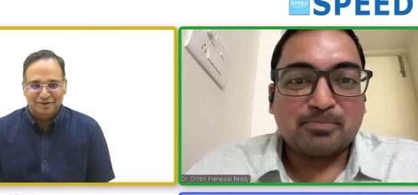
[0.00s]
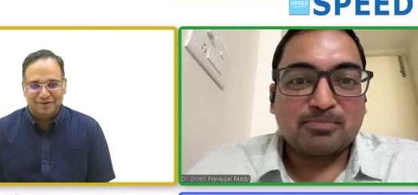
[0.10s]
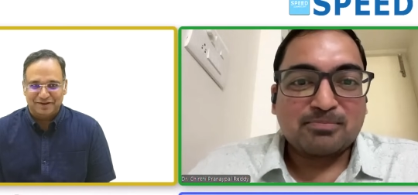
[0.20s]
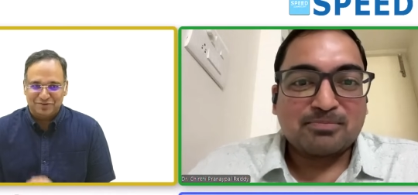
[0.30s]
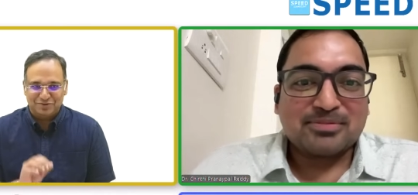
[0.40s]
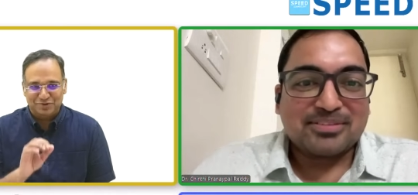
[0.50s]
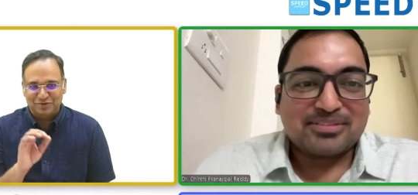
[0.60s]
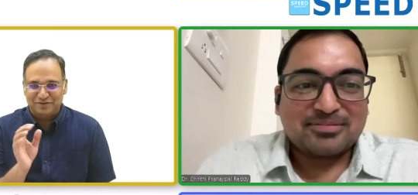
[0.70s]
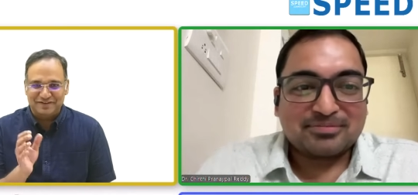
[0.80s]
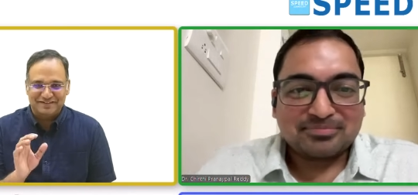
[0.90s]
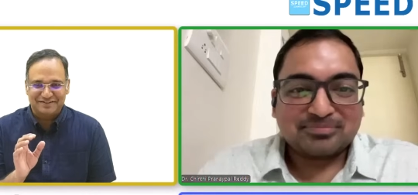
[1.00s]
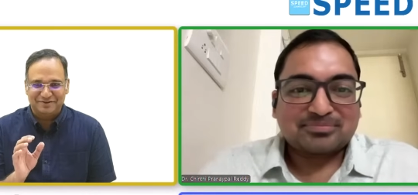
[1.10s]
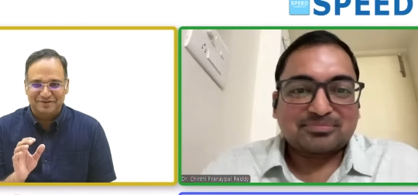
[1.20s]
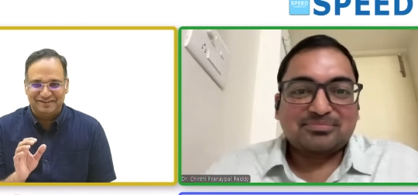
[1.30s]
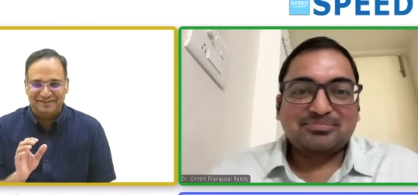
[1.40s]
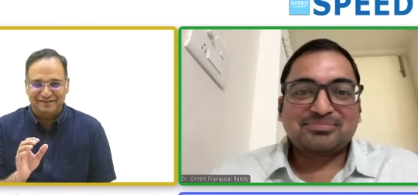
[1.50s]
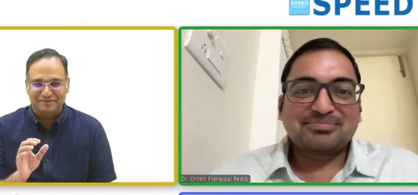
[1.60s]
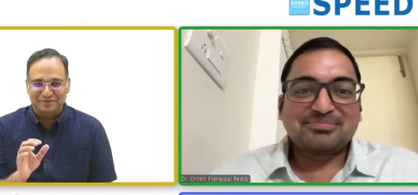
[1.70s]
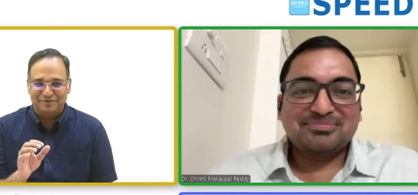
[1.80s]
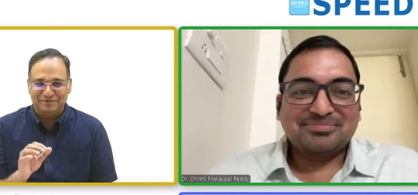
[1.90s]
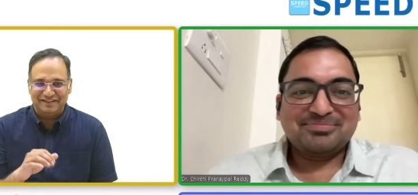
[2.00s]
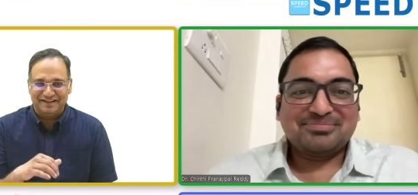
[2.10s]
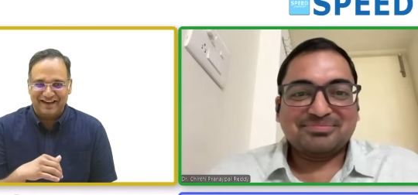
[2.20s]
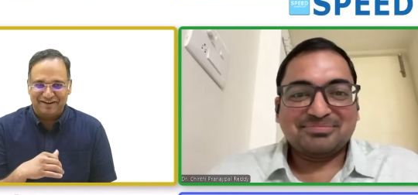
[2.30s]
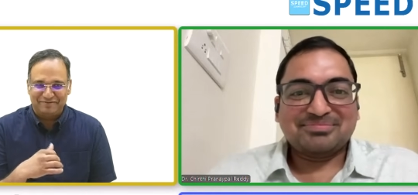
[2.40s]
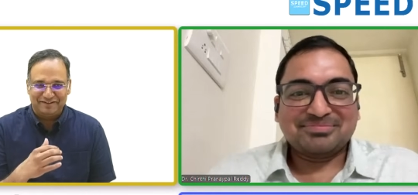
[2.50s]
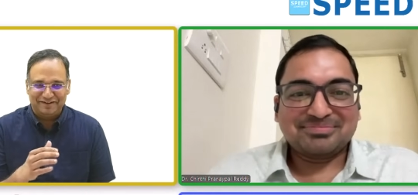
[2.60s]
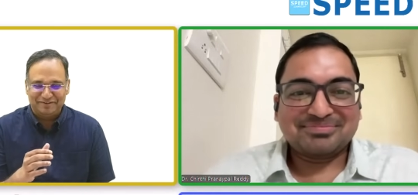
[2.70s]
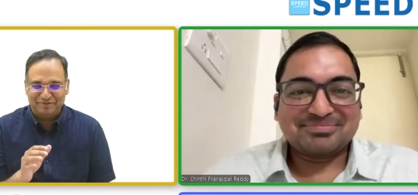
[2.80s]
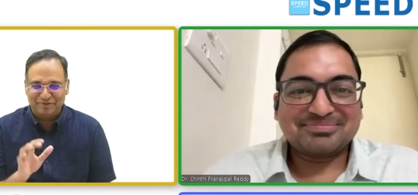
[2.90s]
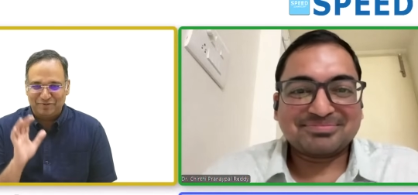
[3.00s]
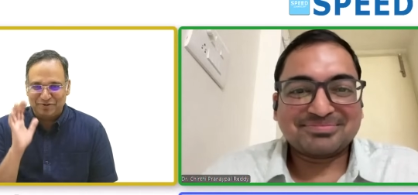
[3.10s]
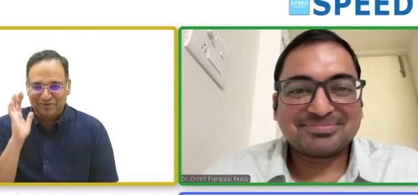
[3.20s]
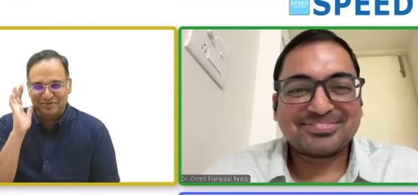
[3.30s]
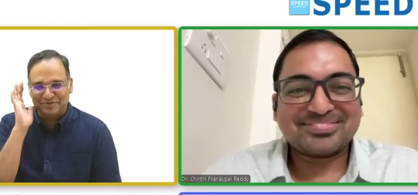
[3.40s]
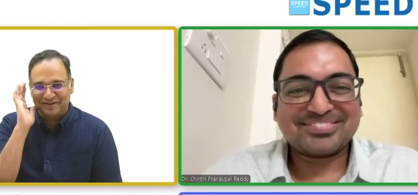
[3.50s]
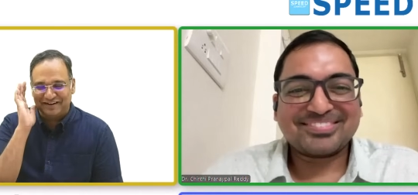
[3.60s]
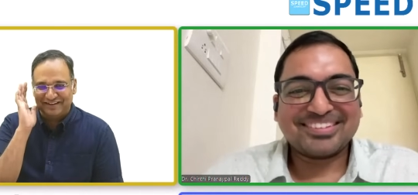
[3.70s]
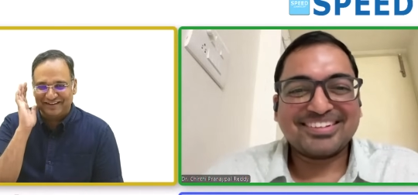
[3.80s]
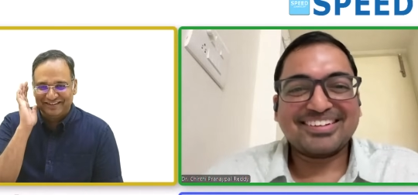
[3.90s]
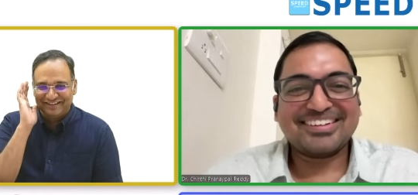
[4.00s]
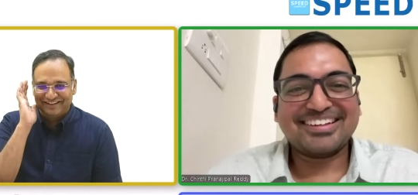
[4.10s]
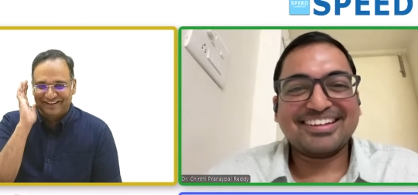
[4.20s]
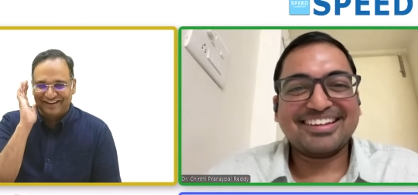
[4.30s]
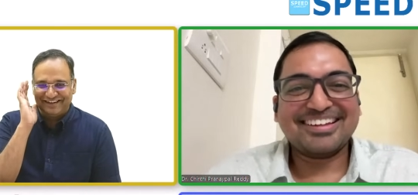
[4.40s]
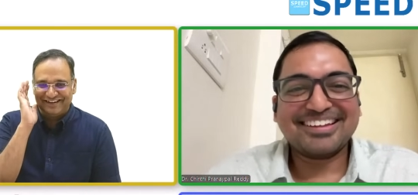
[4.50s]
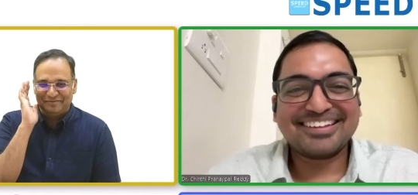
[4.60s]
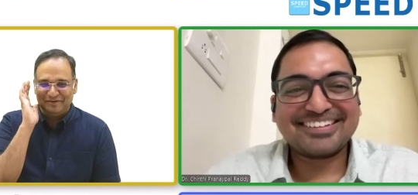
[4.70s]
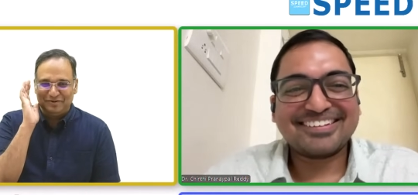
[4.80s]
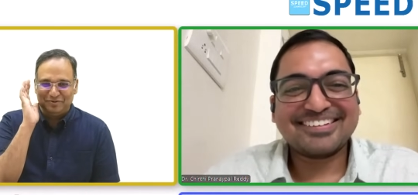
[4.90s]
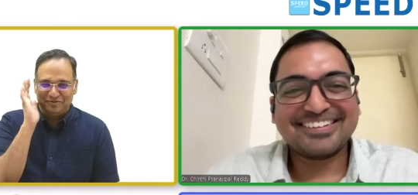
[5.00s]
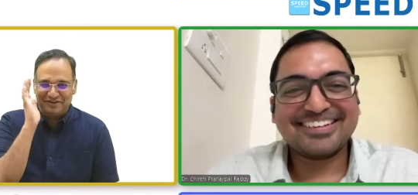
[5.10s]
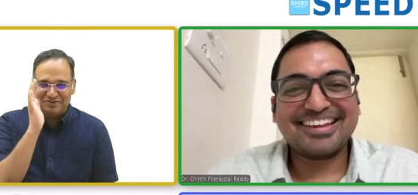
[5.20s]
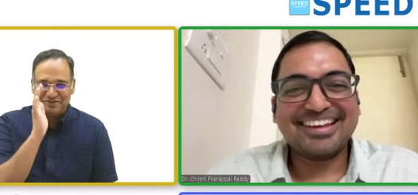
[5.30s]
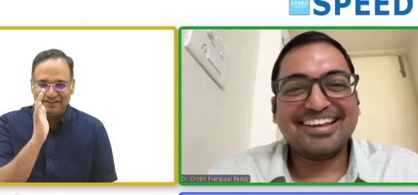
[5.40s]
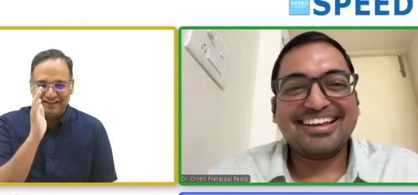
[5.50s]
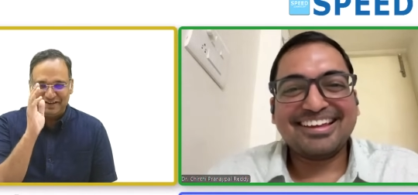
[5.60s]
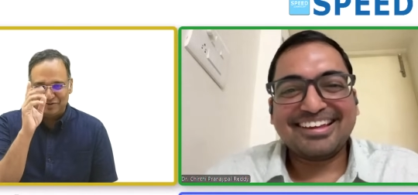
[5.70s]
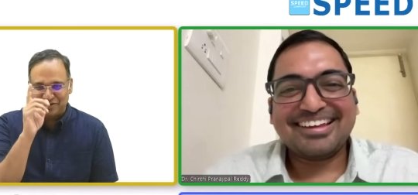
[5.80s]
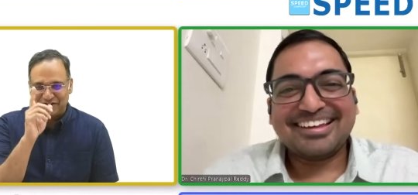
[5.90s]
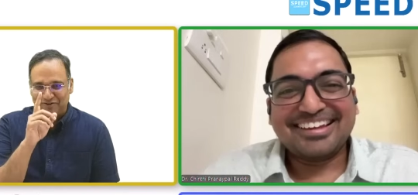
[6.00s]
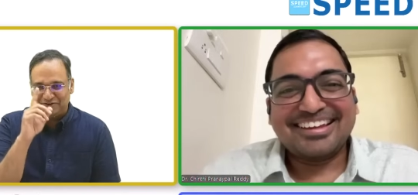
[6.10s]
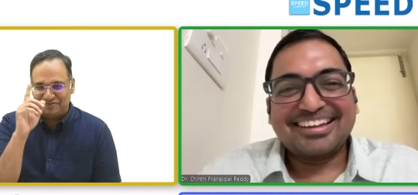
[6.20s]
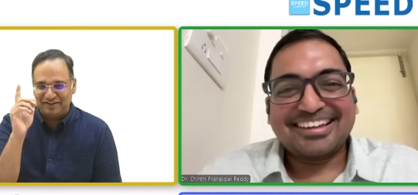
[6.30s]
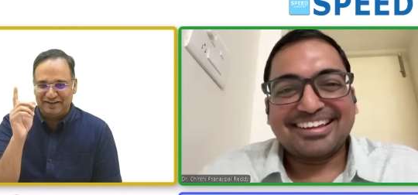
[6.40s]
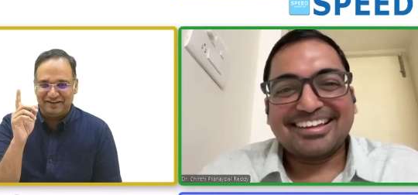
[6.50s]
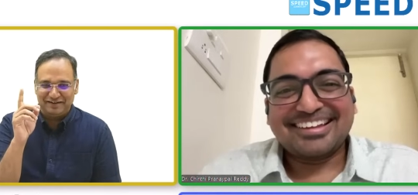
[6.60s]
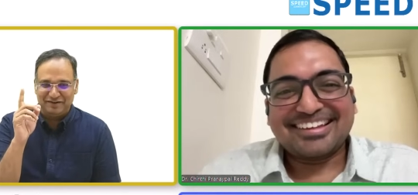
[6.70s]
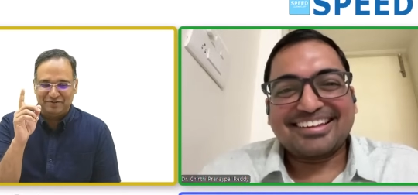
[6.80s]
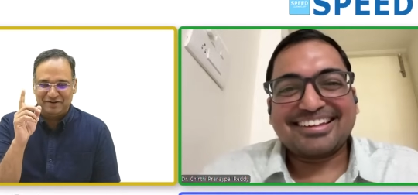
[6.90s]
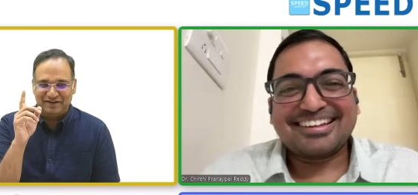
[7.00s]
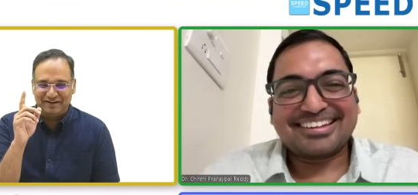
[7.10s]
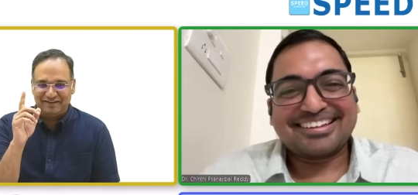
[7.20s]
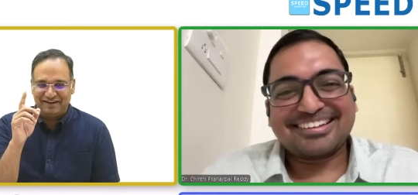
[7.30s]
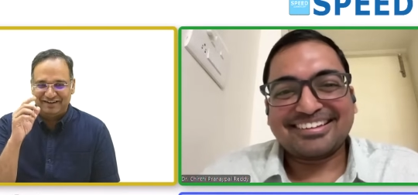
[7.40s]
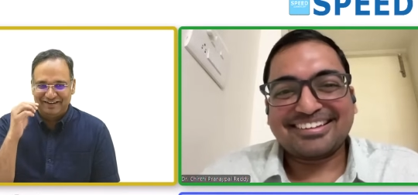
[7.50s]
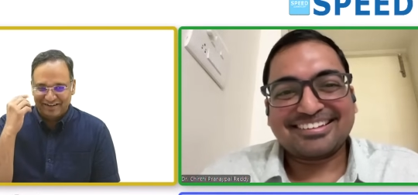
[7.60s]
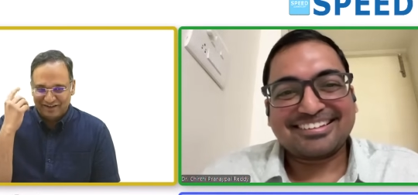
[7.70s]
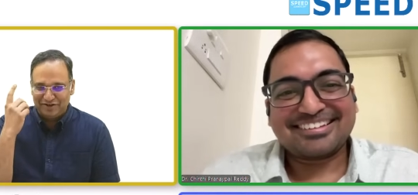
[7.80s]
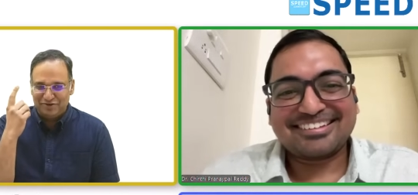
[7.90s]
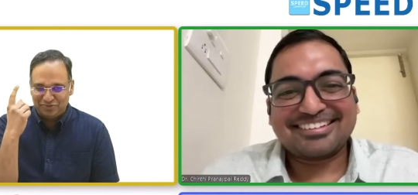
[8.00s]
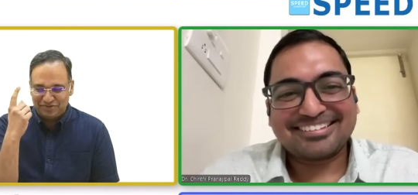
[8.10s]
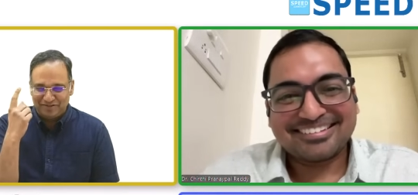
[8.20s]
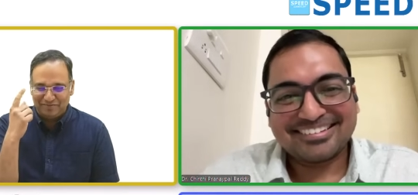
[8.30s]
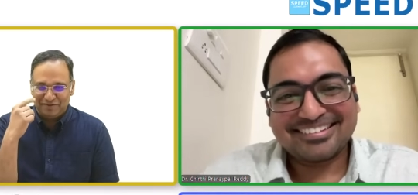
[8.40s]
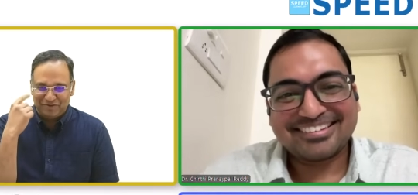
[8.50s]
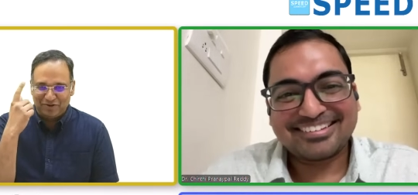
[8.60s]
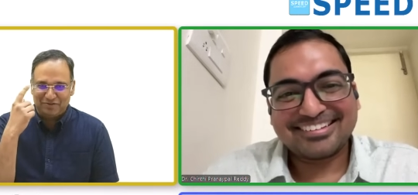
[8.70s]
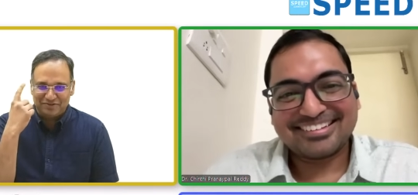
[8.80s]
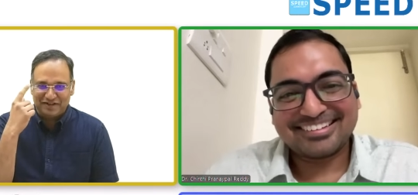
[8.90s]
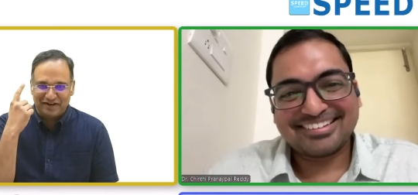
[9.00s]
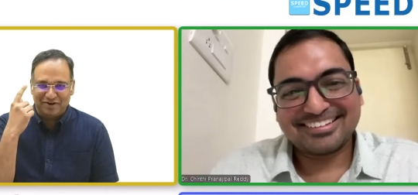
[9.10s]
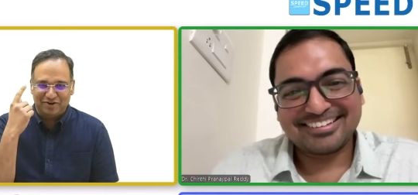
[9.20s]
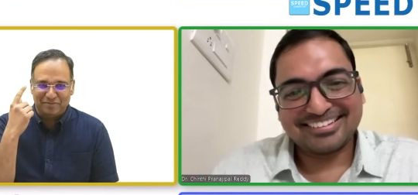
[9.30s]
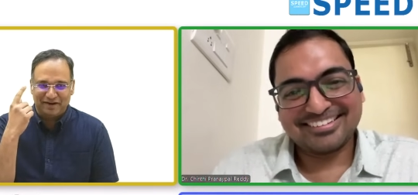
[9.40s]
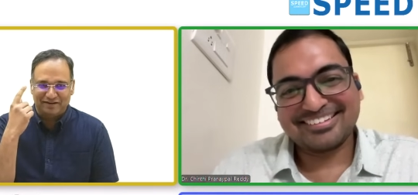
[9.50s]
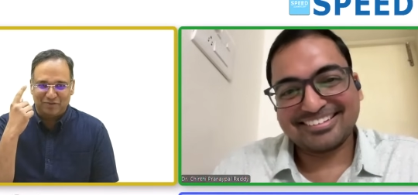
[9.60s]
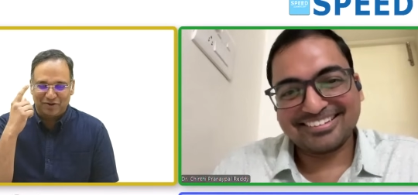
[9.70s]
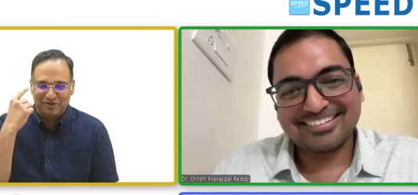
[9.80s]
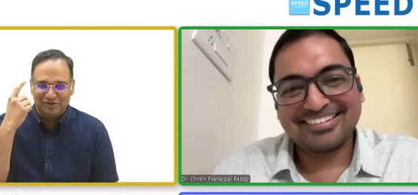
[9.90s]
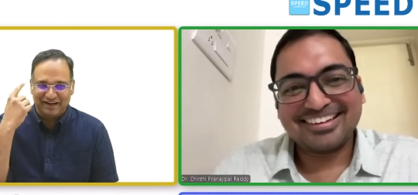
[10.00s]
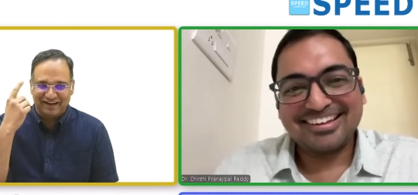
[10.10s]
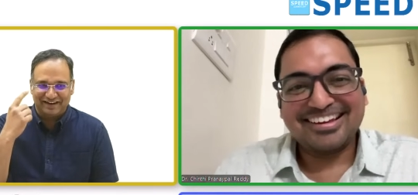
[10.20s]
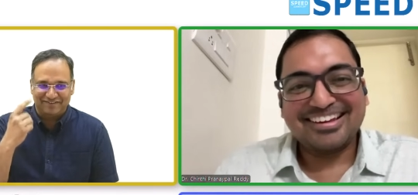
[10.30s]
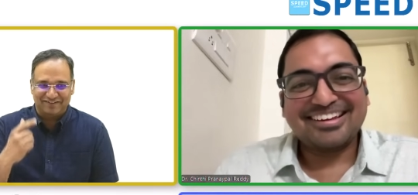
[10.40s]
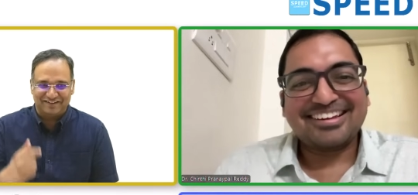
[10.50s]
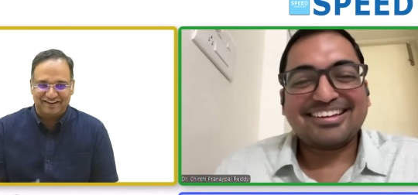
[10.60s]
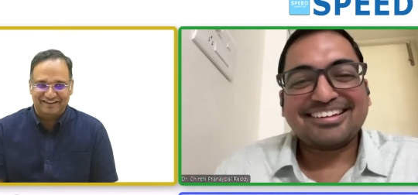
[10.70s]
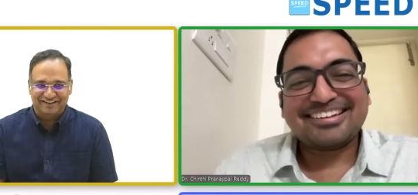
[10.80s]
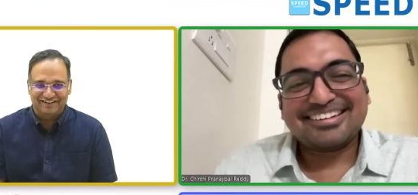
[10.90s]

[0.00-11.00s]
Speaker 1: Okay, so you finished your interview. Then after the interview, what was your uh, idea? I mean, you finished the theories, okay, qualified interview I have done. Did you, I mean, what was running in your mind? What you will get after that?